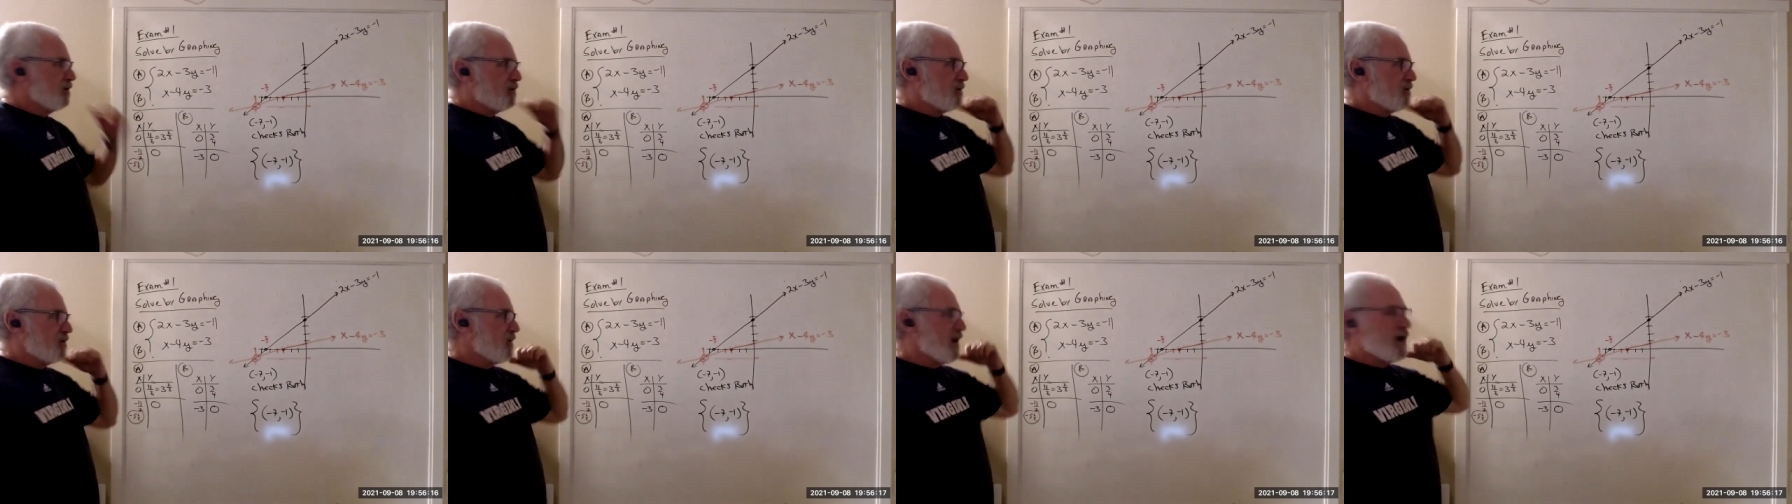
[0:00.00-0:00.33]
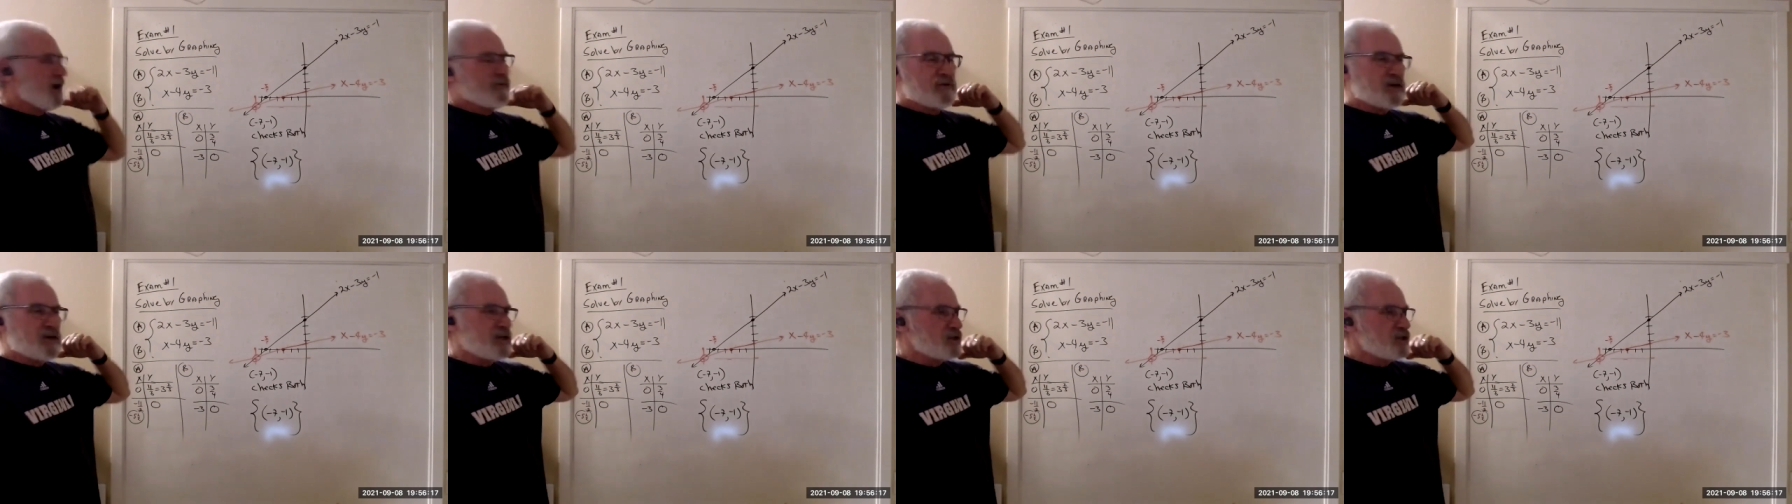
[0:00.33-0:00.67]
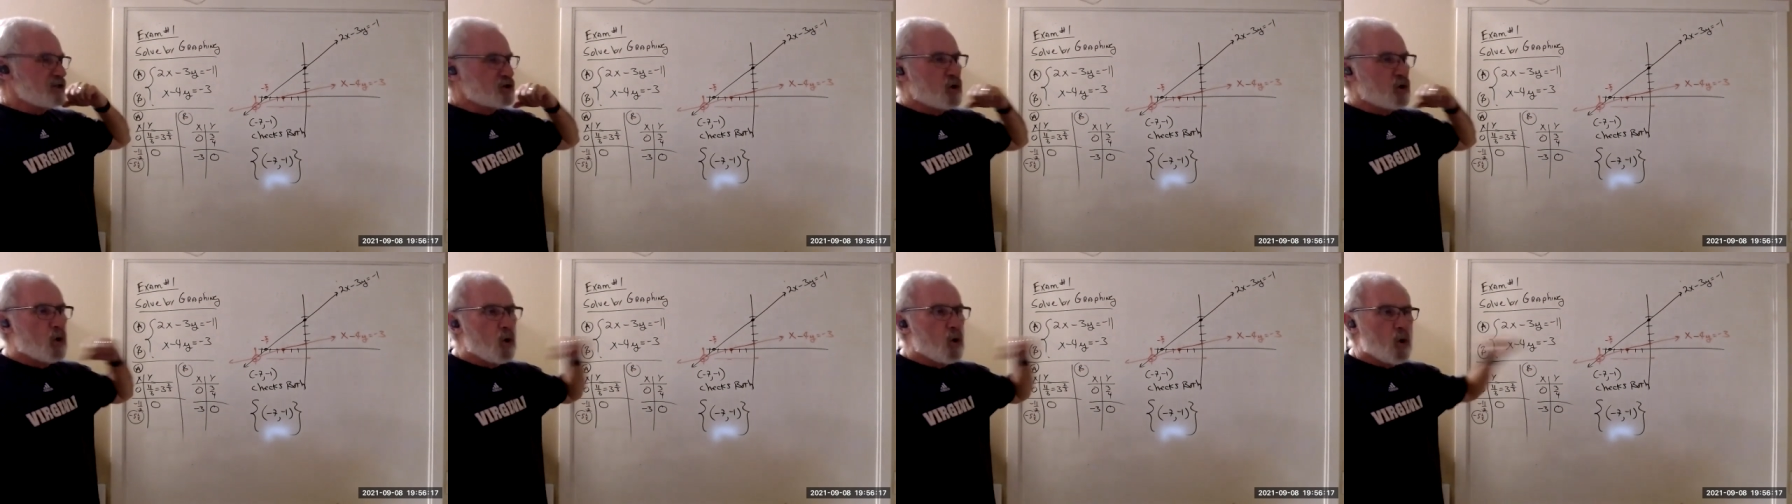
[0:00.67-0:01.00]
Graphing
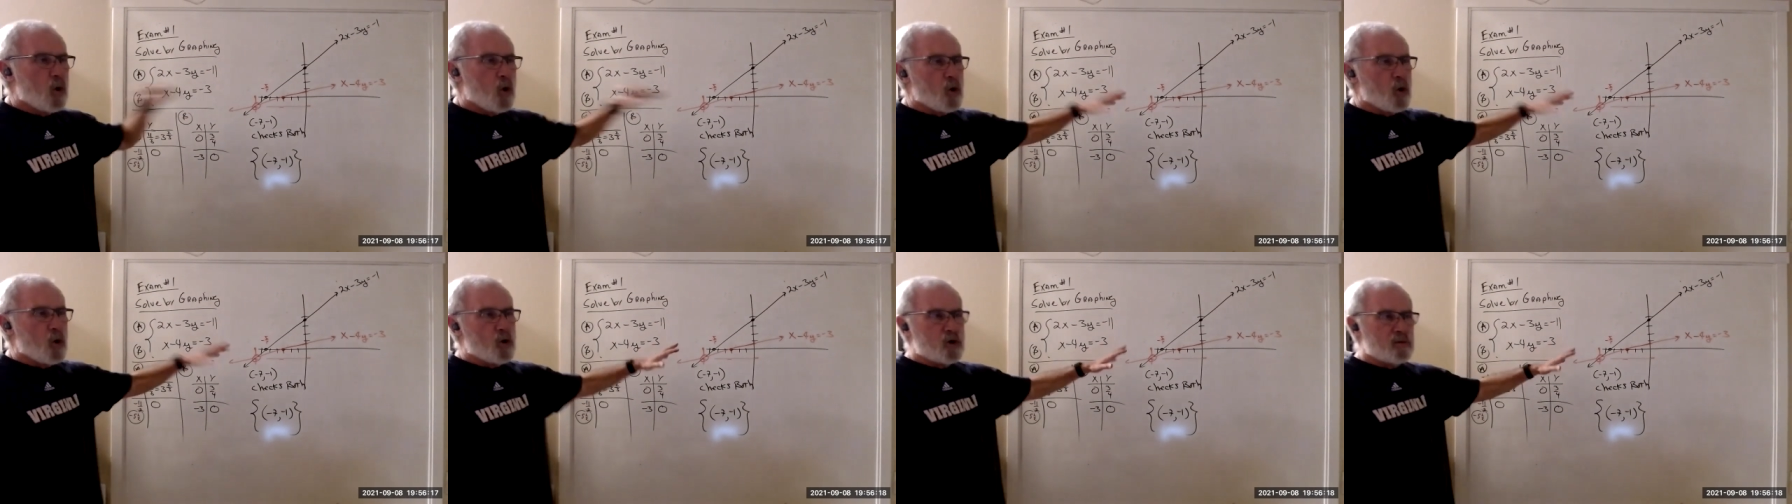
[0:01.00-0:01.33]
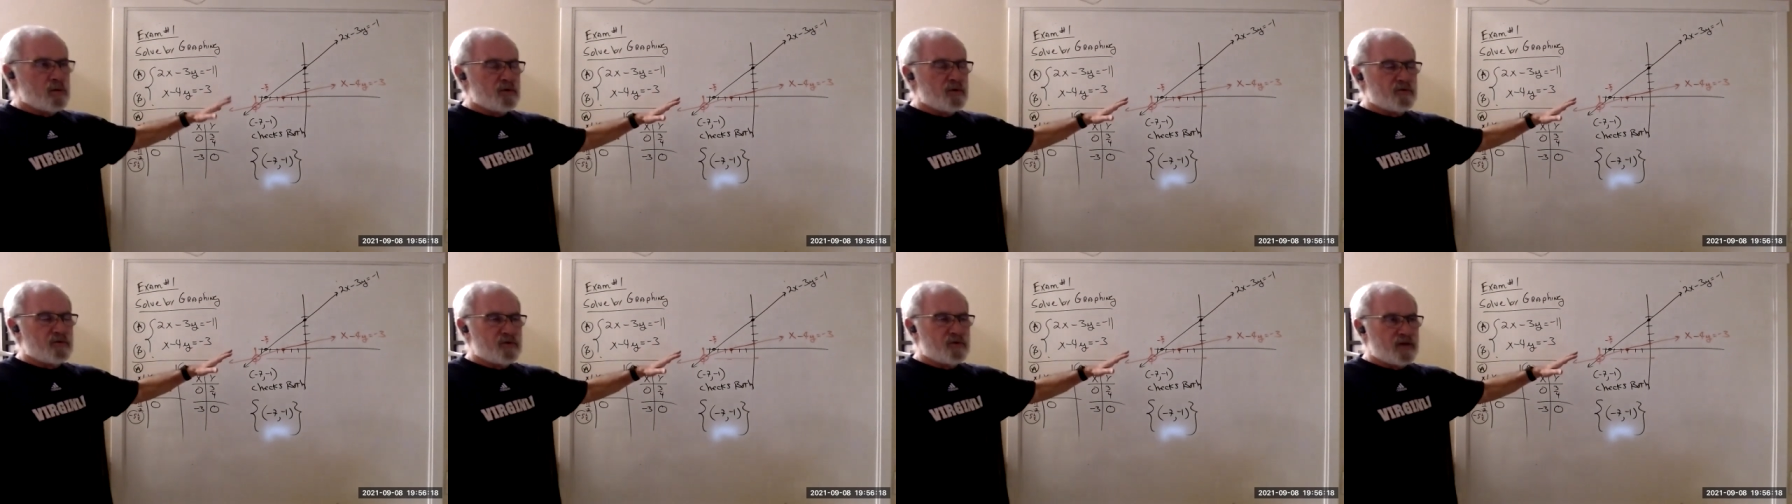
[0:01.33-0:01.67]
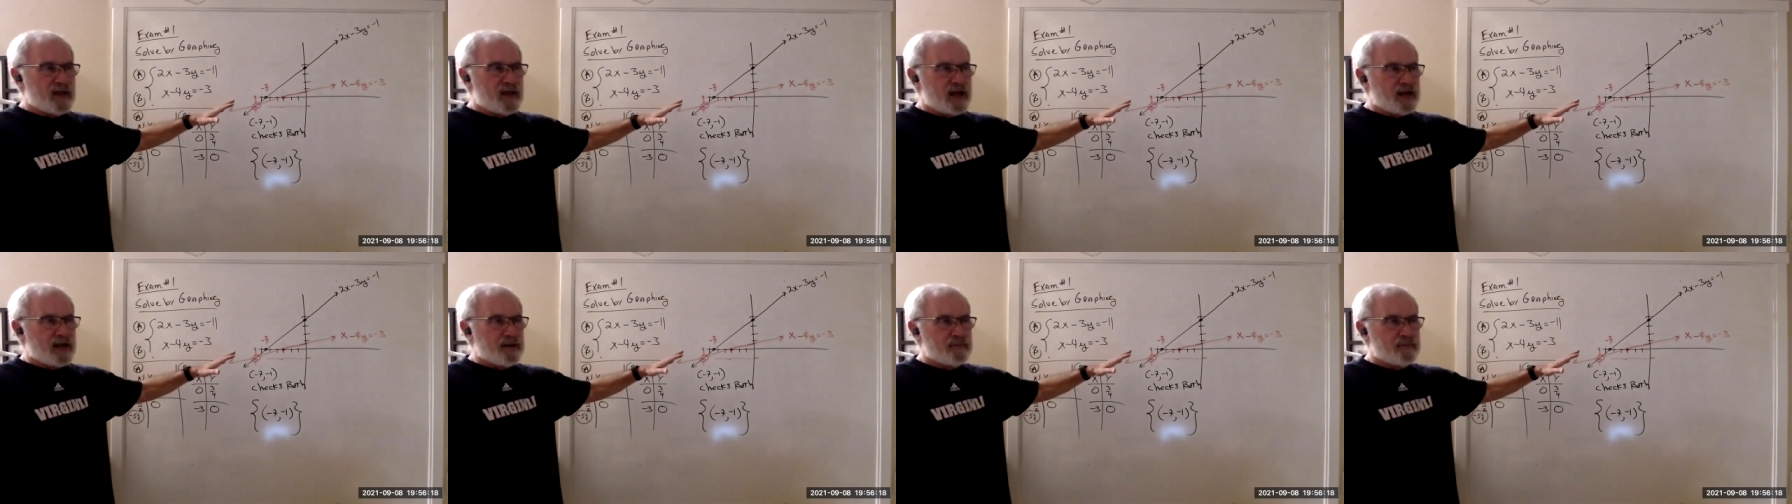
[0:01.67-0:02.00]
is horrible for
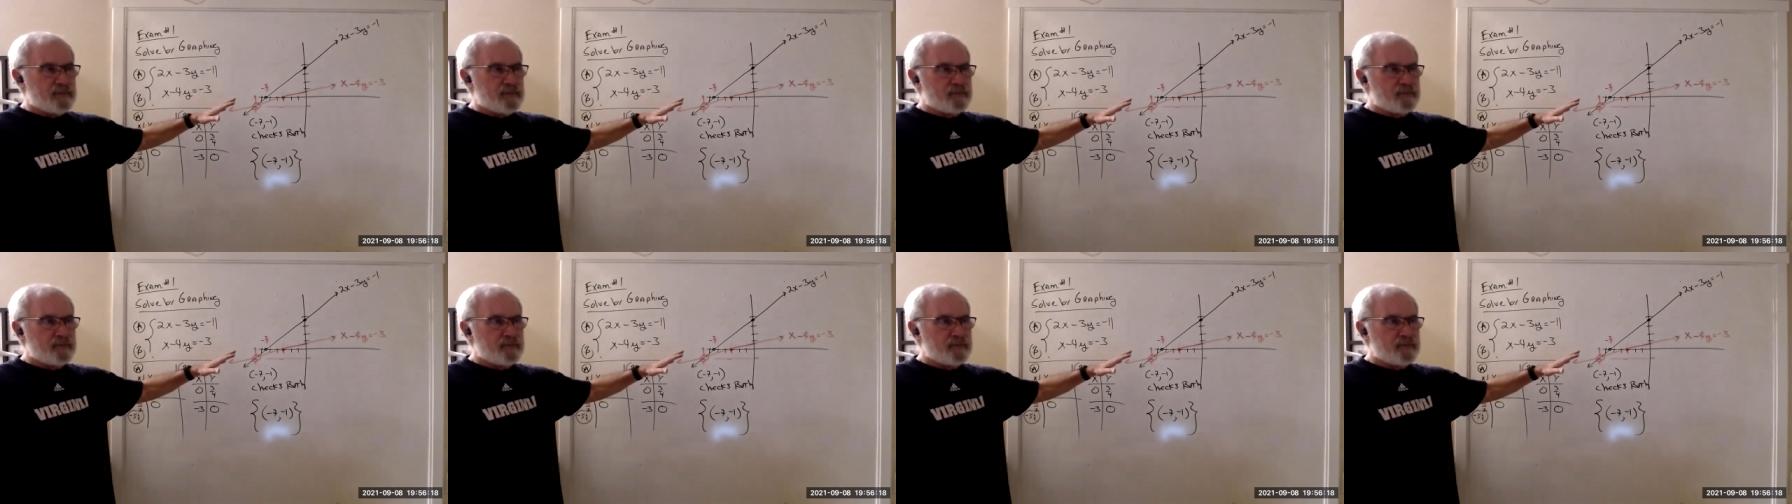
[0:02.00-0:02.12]
that.